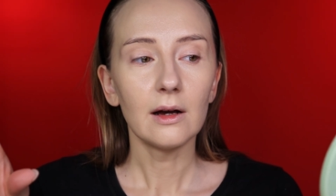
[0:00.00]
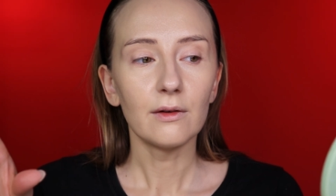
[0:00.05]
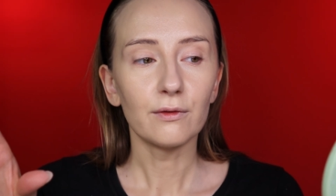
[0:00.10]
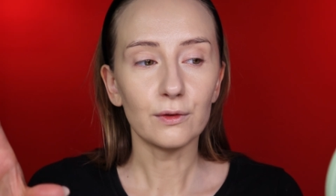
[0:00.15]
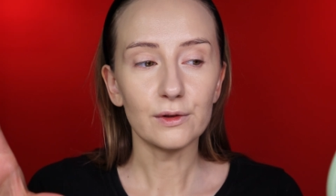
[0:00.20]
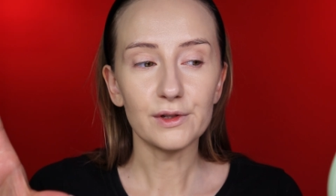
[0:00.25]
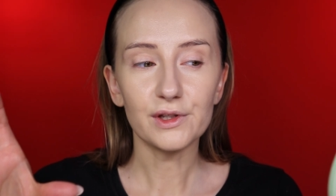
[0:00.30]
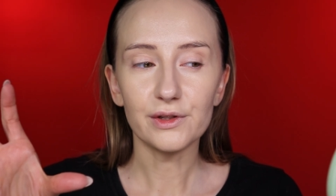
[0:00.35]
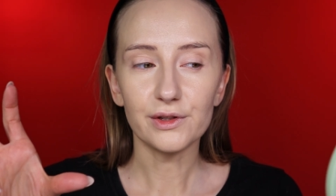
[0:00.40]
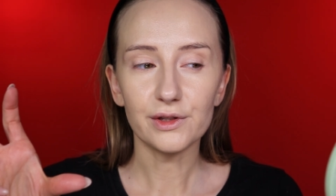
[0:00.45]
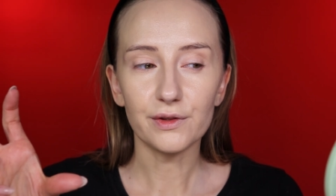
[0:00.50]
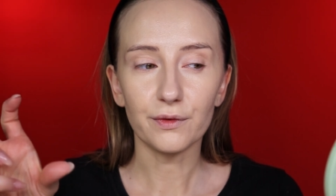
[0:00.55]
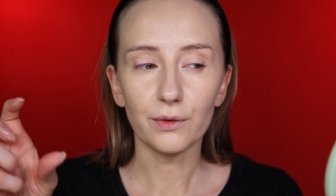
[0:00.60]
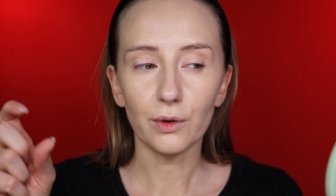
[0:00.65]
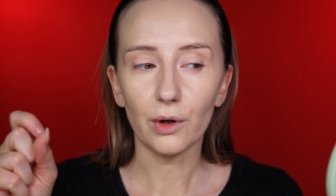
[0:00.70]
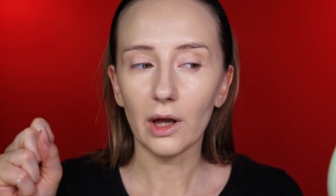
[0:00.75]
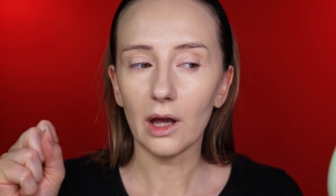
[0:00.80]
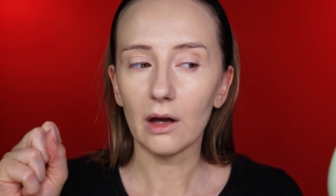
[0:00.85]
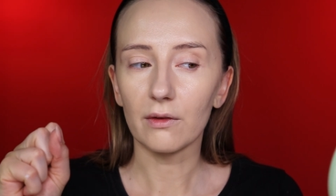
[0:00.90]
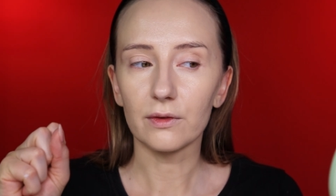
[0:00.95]
For instance, if you
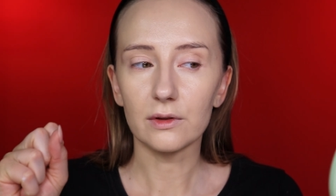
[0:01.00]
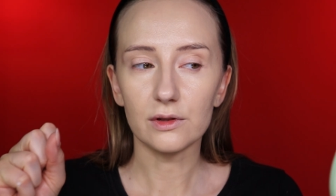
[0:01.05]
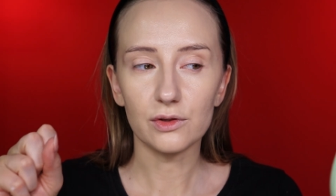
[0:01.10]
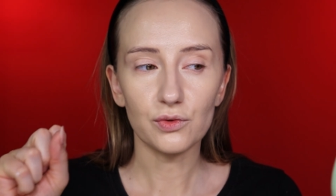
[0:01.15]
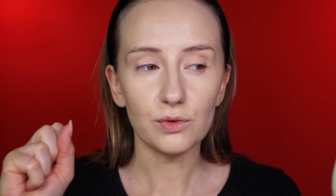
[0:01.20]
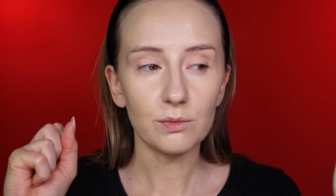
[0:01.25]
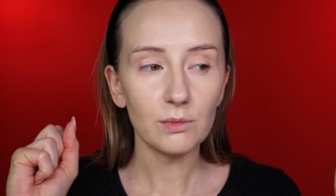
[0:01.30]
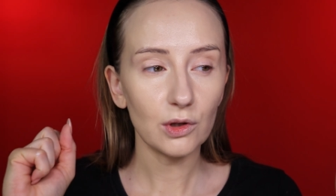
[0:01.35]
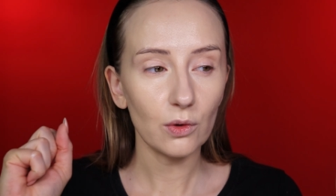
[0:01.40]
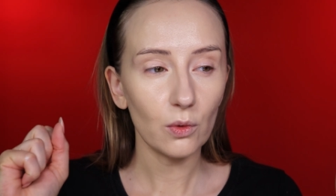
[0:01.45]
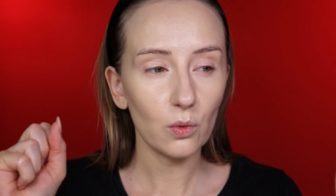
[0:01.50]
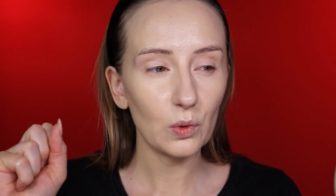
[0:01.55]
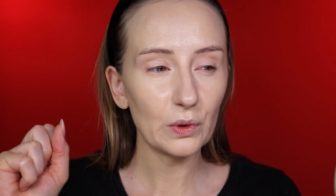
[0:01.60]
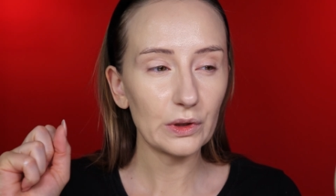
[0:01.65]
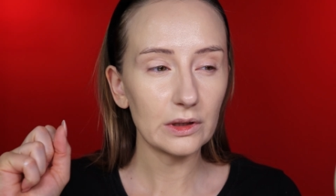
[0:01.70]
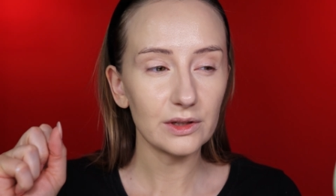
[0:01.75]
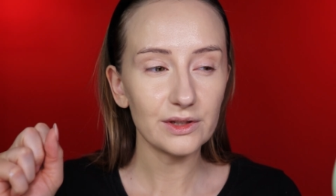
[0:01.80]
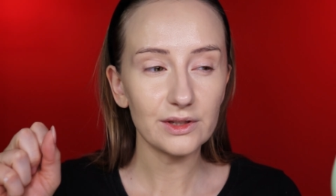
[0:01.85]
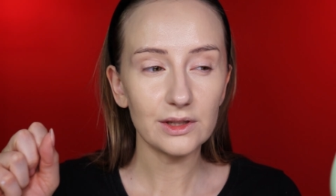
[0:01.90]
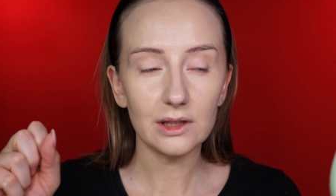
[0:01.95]
have extremely
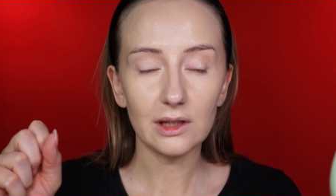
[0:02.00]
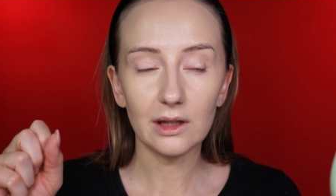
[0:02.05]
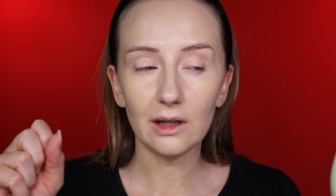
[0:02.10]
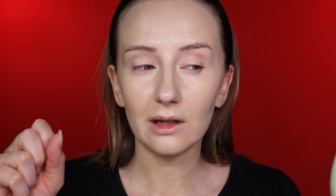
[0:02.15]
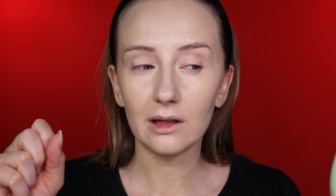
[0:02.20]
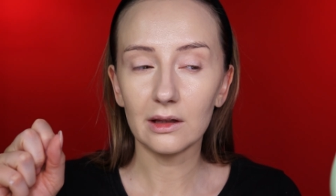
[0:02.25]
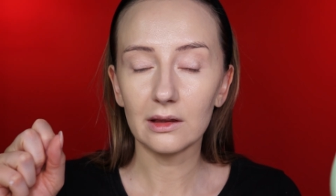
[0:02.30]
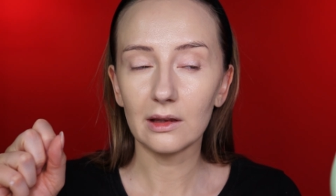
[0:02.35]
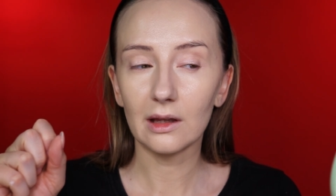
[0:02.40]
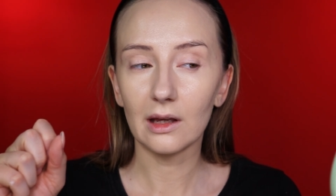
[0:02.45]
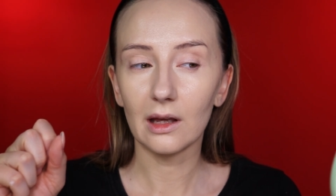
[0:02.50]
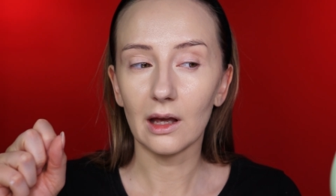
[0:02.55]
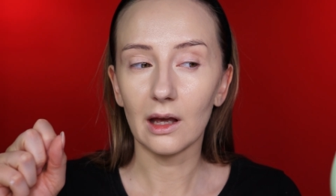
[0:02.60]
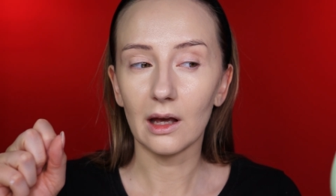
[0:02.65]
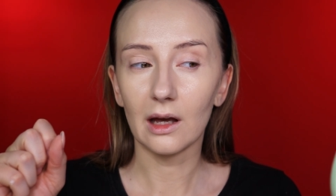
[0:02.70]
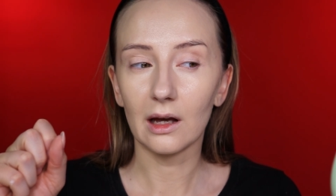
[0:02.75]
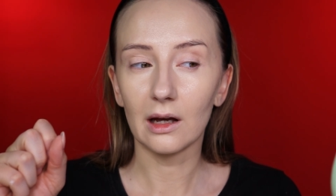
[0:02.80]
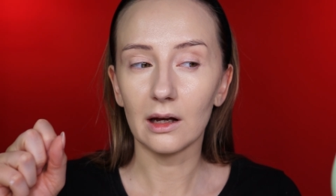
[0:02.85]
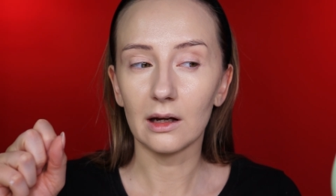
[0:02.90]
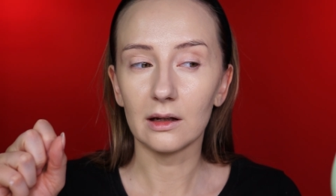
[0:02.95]
oily skin
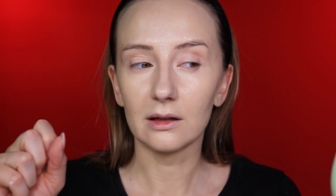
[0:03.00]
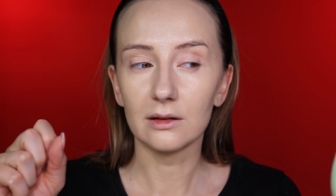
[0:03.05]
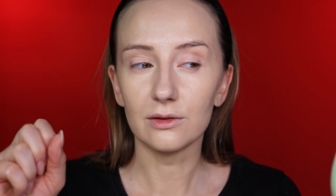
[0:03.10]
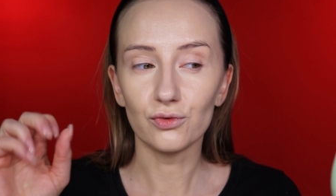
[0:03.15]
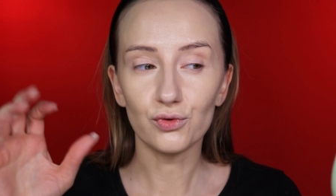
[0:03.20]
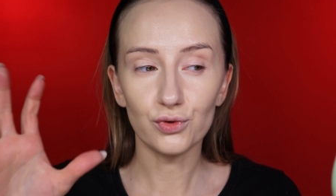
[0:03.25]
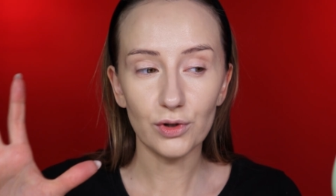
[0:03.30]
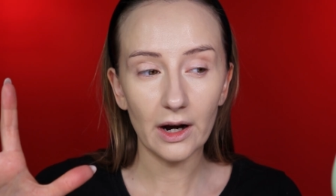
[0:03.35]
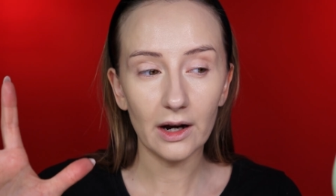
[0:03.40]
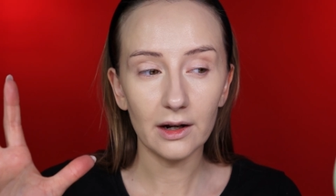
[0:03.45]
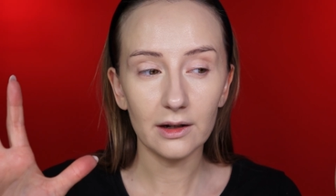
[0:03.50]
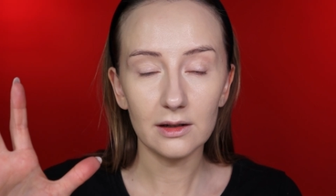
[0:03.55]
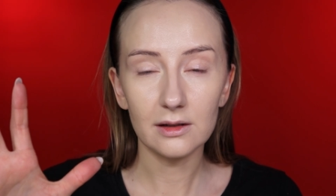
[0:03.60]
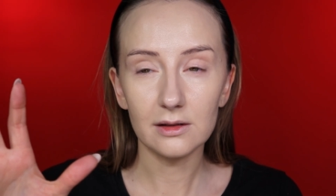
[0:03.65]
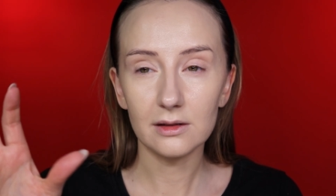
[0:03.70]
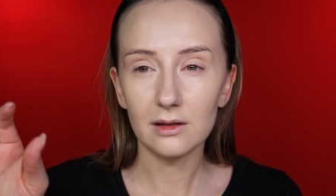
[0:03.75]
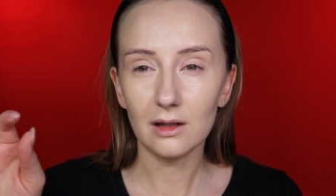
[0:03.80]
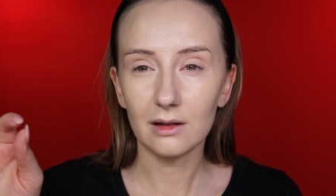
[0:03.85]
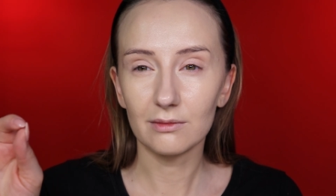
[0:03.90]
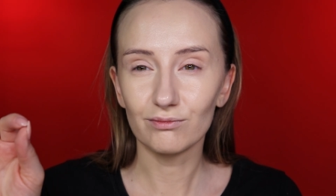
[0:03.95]
and
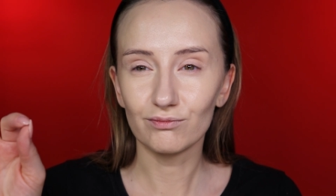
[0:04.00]
dryness,